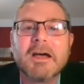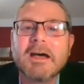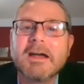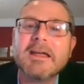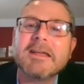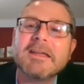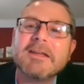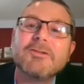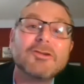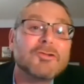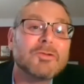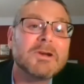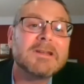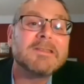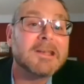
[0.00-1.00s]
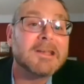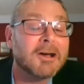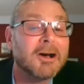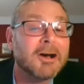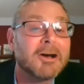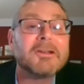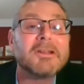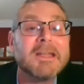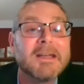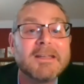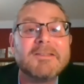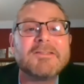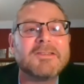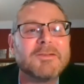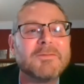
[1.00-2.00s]
and I get this right, the
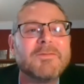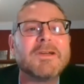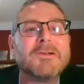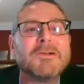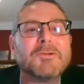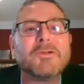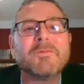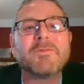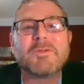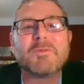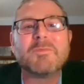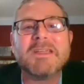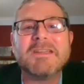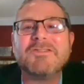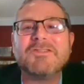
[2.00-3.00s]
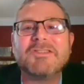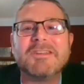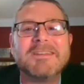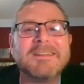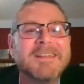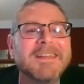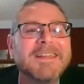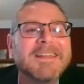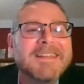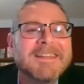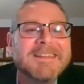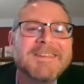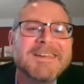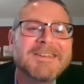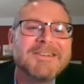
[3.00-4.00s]
Connolly-Issa Federal Information
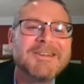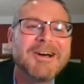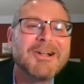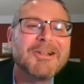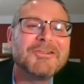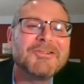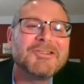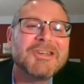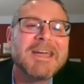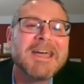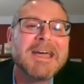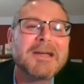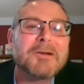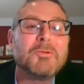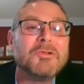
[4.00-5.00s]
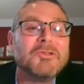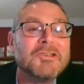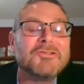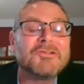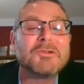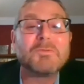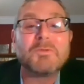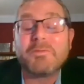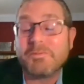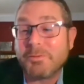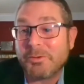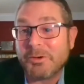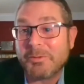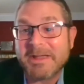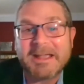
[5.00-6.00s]
Technology Acquisition
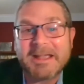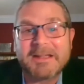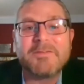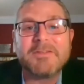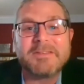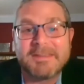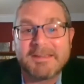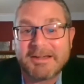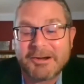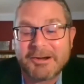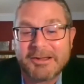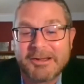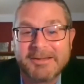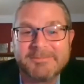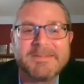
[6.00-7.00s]
Reform Act, FITARA,